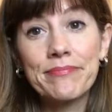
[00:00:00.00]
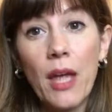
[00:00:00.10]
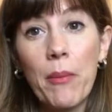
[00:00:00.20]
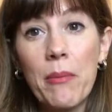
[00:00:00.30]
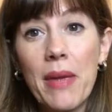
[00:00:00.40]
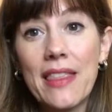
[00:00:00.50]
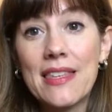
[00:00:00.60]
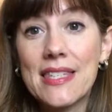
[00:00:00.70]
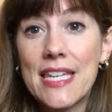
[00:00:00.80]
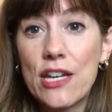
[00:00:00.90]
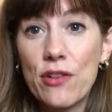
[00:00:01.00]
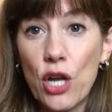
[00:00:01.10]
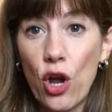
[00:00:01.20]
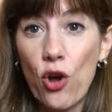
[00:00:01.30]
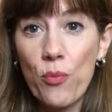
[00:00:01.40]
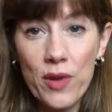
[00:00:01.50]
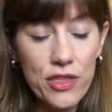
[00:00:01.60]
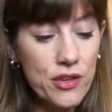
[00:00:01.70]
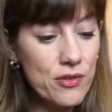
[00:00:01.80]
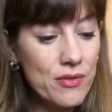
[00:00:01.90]
I'm gonna make this here at home
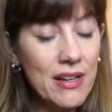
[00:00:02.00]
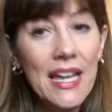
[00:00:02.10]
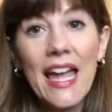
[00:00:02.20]
with you